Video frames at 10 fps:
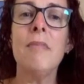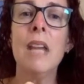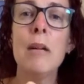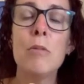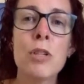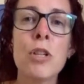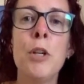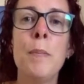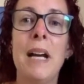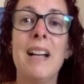It was
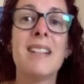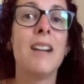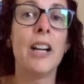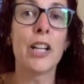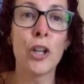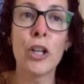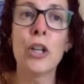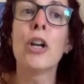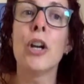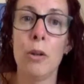so bad that I
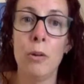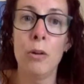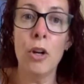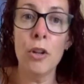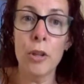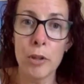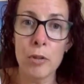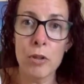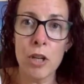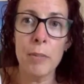couldn't go on the
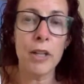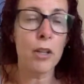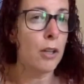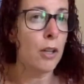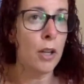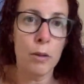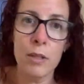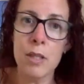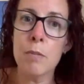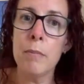boat trip. I couldn't go
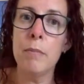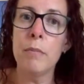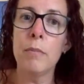and swim